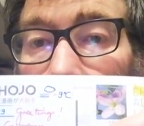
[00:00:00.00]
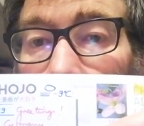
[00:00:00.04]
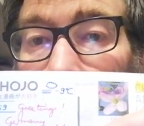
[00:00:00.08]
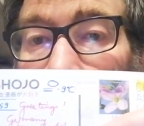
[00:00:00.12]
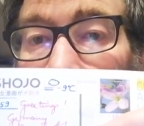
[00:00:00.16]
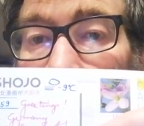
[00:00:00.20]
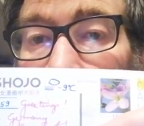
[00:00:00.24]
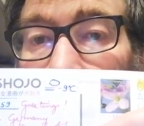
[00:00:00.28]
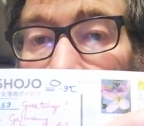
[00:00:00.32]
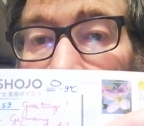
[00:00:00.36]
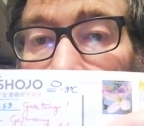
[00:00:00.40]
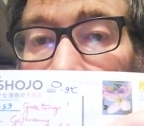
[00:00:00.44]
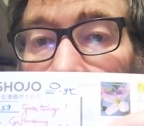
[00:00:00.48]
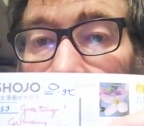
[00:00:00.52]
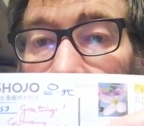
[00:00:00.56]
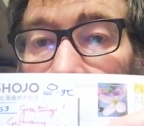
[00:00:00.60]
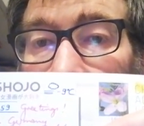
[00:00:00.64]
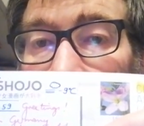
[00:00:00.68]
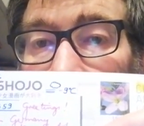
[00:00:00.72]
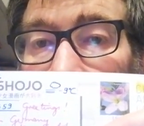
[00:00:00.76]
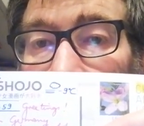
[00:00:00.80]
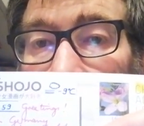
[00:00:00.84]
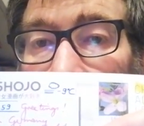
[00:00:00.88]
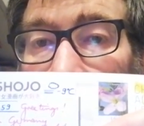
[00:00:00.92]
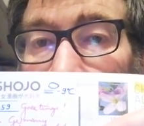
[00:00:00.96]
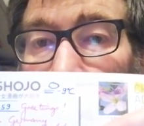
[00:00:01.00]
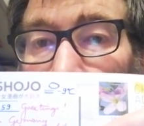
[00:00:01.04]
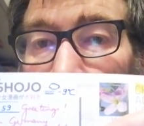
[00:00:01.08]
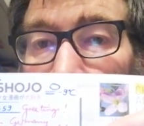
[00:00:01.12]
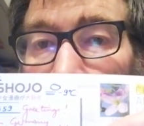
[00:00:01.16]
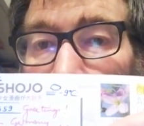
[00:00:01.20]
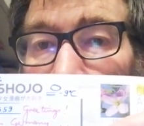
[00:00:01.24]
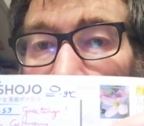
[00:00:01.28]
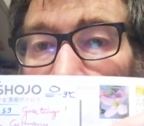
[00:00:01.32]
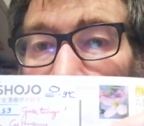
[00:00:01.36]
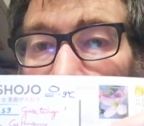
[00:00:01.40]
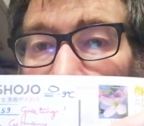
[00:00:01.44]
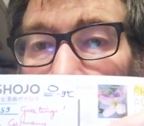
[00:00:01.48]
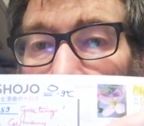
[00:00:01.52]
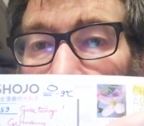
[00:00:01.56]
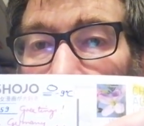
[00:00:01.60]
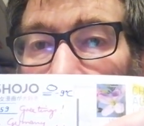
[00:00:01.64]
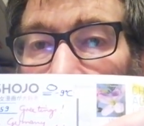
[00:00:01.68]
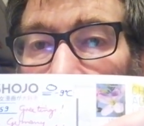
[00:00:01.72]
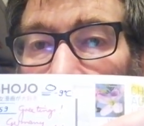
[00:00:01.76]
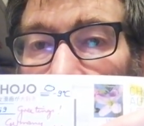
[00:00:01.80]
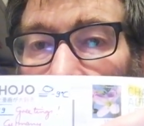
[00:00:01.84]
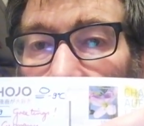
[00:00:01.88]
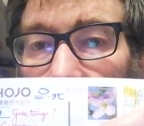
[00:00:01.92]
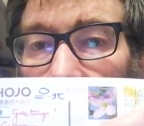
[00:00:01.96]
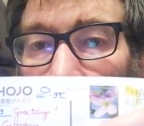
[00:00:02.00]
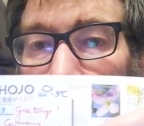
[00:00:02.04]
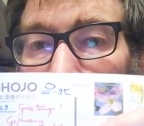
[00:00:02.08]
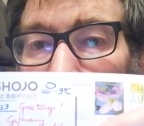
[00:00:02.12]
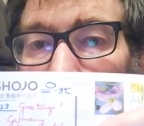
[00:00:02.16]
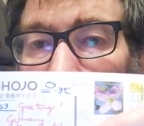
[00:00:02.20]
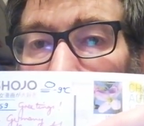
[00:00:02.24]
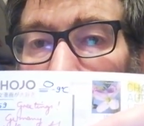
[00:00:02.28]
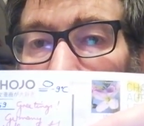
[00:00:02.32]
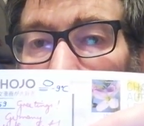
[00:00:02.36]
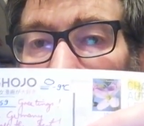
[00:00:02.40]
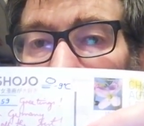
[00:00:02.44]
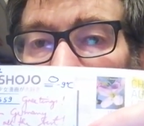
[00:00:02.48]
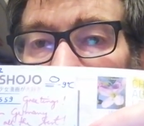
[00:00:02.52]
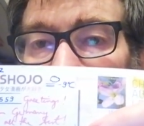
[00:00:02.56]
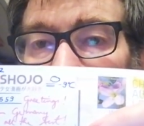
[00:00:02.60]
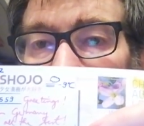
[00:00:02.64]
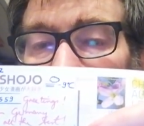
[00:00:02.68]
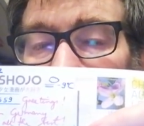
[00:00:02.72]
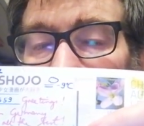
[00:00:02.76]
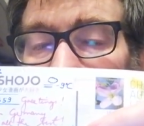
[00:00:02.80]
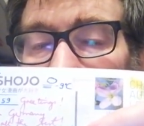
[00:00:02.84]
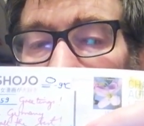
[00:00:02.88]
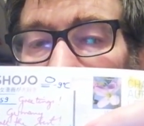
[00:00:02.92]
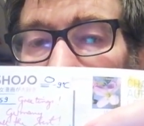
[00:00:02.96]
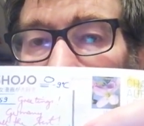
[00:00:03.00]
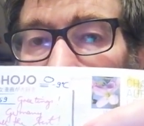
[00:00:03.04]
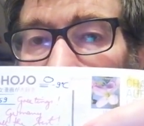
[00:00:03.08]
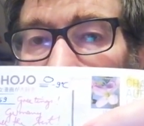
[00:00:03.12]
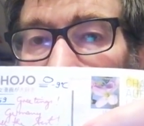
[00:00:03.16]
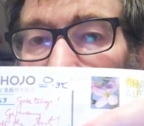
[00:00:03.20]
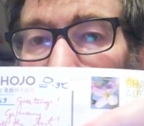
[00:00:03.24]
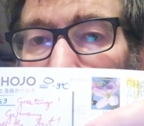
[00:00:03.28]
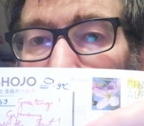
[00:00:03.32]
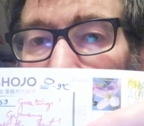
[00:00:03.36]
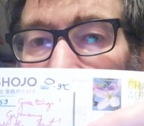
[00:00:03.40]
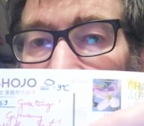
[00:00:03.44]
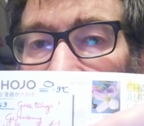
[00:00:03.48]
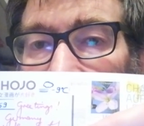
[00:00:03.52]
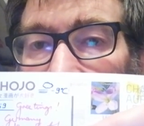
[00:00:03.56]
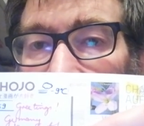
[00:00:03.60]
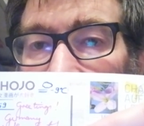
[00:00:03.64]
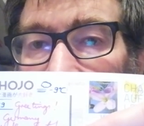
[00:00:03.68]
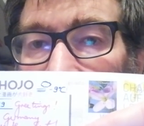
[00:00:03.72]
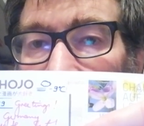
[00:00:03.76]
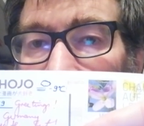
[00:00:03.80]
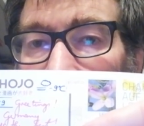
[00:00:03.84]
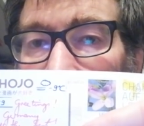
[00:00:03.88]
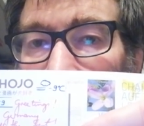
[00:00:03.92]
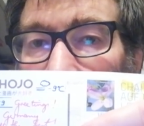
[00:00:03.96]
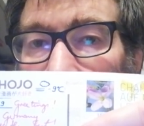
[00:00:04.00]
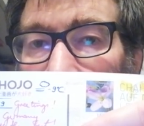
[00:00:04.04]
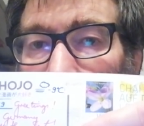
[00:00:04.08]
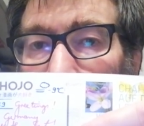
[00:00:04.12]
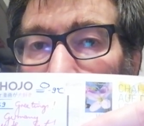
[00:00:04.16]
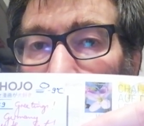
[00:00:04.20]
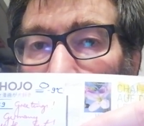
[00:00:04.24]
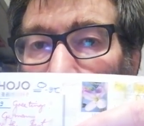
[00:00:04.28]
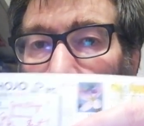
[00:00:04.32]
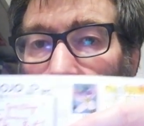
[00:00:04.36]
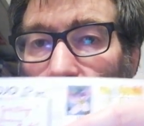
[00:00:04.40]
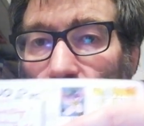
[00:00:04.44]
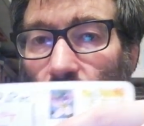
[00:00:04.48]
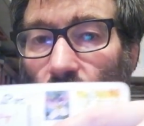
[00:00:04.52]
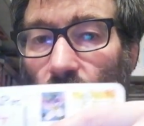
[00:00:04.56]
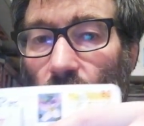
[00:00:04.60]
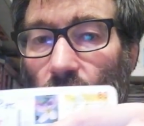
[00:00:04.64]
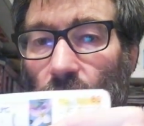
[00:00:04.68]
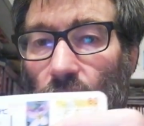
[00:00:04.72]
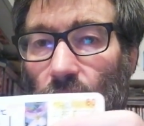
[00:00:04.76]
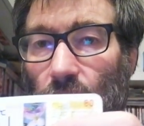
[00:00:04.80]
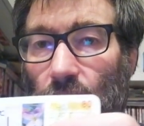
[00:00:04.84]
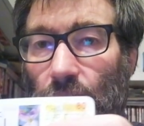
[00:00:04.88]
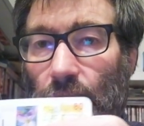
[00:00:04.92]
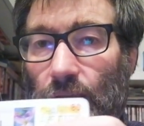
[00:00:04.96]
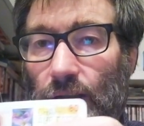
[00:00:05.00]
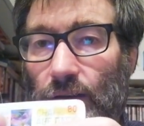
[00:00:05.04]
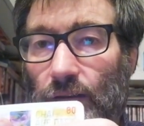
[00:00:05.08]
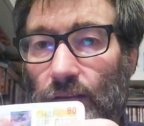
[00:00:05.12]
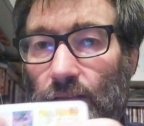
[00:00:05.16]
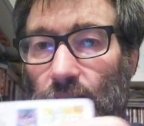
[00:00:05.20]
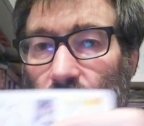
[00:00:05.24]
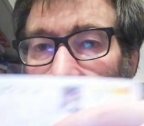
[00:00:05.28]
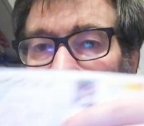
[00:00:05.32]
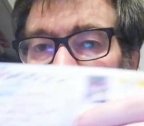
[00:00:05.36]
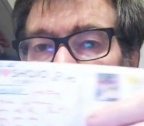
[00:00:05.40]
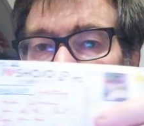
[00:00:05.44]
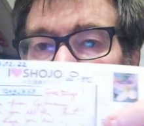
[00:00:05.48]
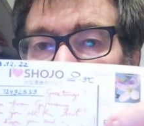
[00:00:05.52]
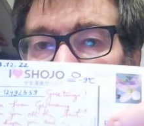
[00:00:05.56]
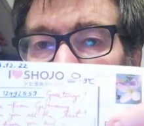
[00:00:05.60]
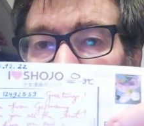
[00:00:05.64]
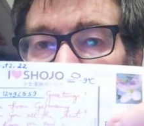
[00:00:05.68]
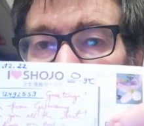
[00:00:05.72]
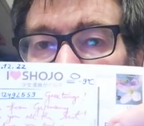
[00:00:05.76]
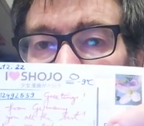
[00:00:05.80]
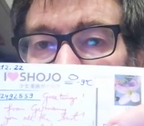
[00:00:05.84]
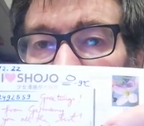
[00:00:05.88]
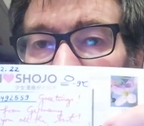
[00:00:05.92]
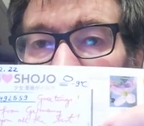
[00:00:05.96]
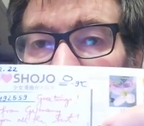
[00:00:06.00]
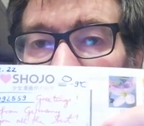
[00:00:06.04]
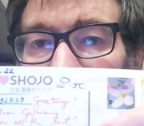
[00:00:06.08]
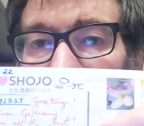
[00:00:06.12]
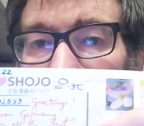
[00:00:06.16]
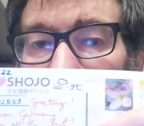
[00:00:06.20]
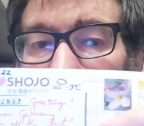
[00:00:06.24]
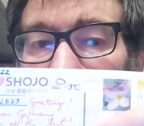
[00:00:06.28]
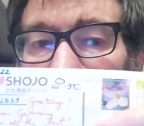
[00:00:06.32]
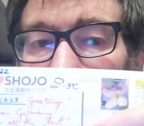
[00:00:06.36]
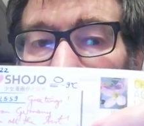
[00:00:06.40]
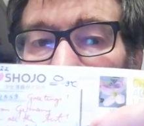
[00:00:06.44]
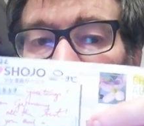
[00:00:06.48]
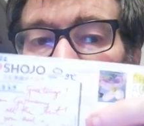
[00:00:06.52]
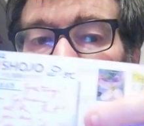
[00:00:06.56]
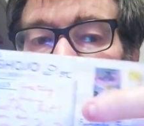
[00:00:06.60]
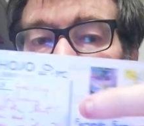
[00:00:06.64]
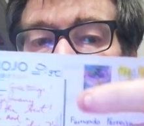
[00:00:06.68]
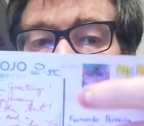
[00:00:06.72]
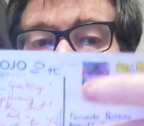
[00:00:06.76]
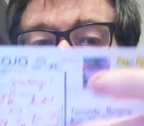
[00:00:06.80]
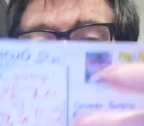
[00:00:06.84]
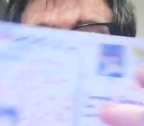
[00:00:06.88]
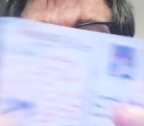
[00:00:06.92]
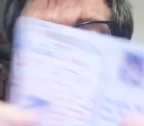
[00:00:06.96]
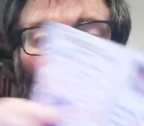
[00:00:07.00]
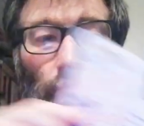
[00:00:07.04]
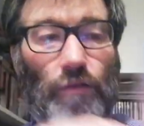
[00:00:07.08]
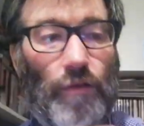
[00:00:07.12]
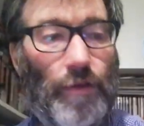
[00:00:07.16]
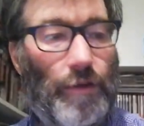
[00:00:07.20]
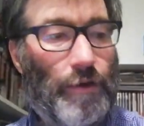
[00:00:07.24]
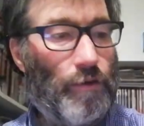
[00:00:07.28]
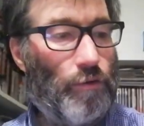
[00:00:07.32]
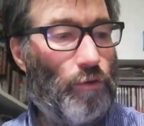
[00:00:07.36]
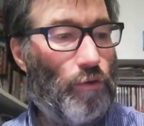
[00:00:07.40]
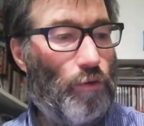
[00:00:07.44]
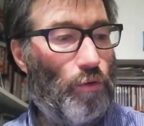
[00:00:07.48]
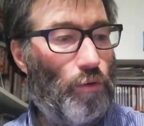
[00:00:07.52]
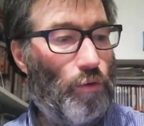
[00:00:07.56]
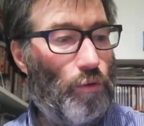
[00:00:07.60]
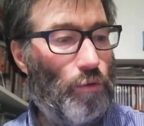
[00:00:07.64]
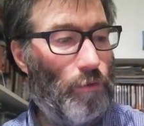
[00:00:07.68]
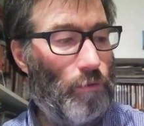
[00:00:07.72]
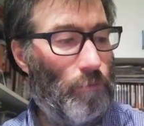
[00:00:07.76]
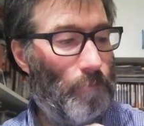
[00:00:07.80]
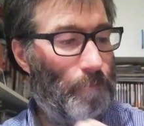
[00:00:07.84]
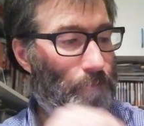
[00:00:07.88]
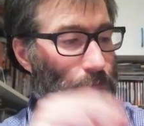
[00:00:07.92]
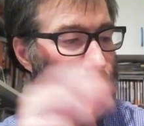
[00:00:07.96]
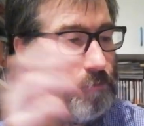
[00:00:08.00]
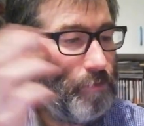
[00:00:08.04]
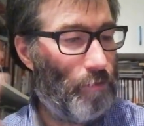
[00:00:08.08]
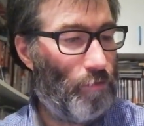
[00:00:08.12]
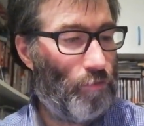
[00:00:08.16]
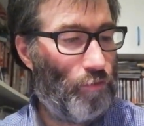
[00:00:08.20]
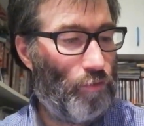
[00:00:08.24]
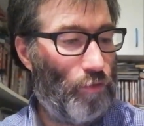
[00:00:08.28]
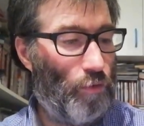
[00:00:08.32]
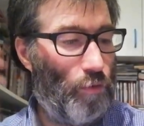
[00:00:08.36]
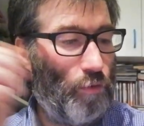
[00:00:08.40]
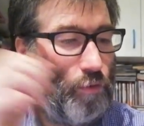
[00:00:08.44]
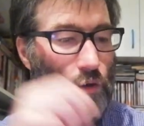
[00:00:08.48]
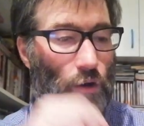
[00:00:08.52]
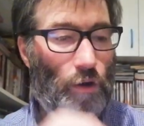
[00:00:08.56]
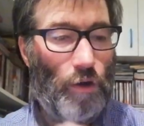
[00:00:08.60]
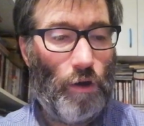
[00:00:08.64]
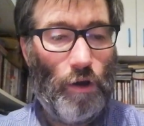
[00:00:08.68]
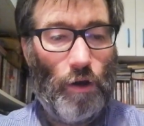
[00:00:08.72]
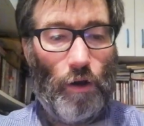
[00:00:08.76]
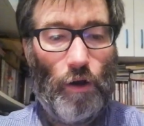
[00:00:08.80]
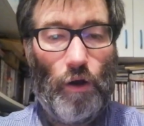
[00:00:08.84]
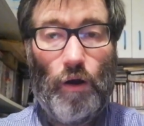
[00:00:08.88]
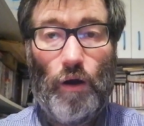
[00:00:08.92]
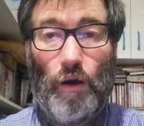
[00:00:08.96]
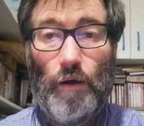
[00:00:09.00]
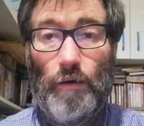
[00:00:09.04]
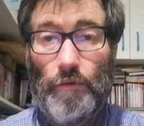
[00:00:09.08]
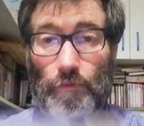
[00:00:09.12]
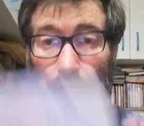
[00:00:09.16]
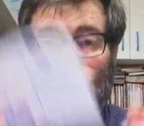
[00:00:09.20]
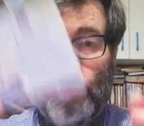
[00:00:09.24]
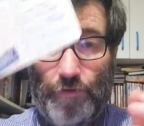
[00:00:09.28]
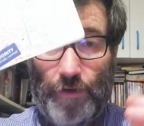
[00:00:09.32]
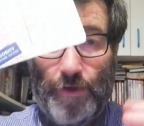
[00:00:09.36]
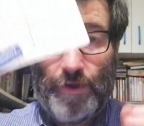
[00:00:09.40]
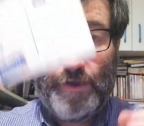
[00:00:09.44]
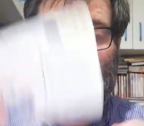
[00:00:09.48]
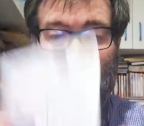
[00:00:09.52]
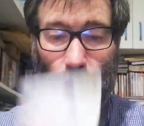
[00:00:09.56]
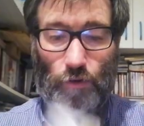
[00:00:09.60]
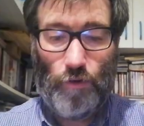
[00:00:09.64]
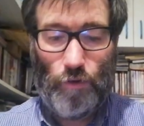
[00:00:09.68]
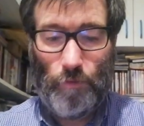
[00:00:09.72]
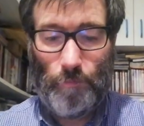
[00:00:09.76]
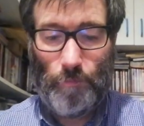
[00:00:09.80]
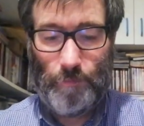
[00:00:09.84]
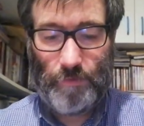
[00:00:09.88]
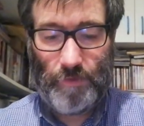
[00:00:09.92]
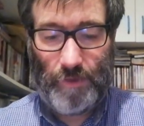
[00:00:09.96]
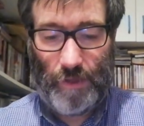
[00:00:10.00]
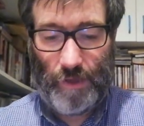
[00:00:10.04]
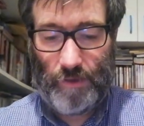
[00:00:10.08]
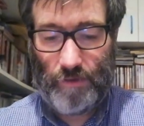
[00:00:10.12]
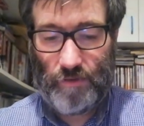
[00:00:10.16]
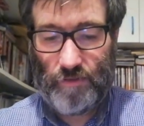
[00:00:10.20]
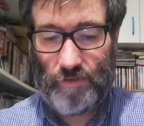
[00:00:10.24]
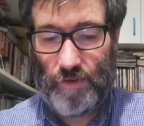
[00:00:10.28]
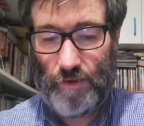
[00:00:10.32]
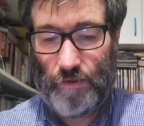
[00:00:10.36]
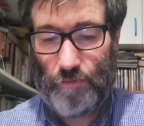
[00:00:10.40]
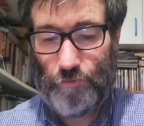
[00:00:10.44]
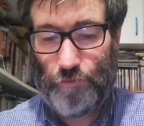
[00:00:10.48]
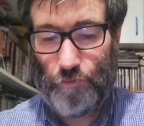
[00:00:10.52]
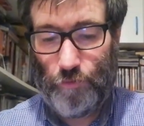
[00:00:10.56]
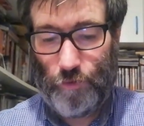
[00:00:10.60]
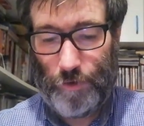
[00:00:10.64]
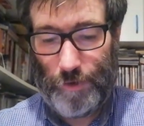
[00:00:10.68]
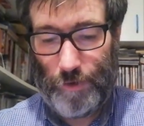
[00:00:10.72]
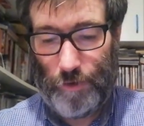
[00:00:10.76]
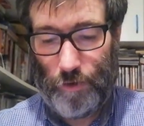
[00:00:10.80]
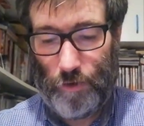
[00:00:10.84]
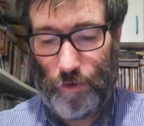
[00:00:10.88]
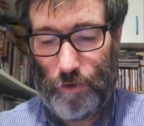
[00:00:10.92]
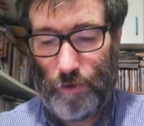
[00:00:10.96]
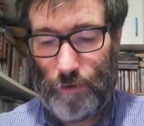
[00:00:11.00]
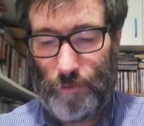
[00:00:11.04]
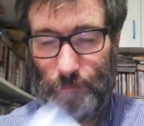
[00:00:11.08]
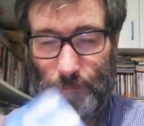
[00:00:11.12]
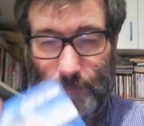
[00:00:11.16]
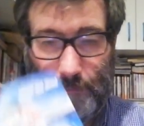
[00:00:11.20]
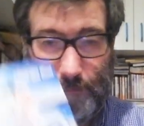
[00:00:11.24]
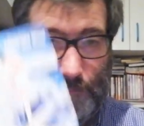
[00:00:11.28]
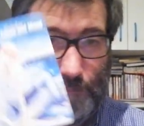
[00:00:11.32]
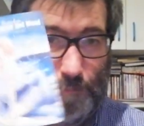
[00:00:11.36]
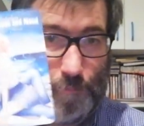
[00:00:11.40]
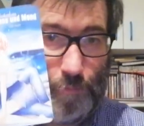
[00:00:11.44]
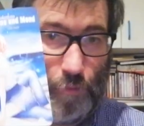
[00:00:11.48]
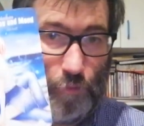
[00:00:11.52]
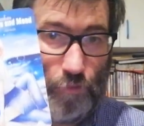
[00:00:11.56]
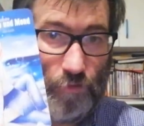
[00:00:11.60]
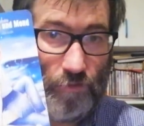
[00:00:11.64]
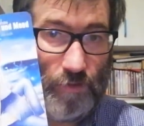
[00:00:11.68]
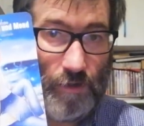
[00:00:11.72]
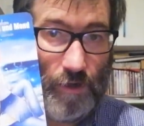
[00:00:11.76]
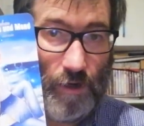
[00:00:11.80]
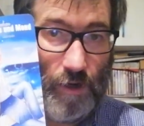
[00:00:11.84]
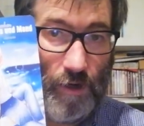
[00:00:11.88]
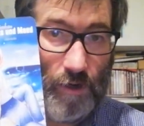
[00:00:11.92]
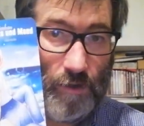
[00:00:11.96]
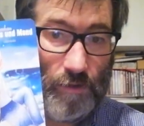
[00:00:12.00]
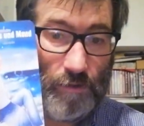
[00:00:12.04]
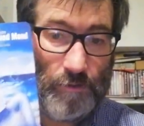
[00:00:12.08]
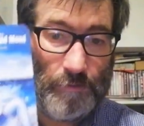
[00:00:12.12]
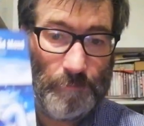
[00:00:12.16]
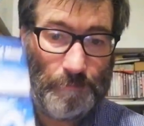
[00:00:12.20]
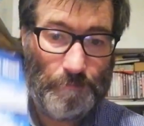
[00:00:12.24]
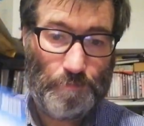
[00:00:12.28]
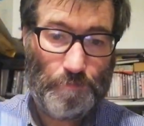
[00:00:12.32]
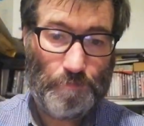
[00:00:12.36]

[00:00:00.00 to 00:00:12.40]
This is a, I think it's more or less its print on the postcard and the stamp are very beautiful and cool. So thank you Tanja for your postcard.